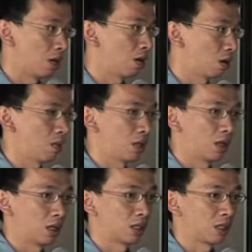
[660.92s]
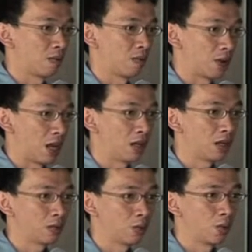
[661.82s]
a lot with some friend
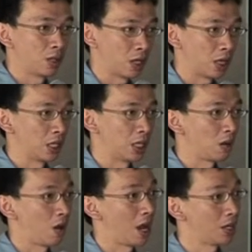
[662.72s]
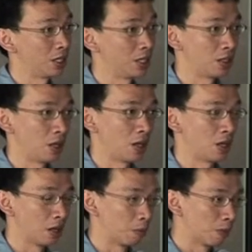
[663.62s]
who is architect or lighting designer,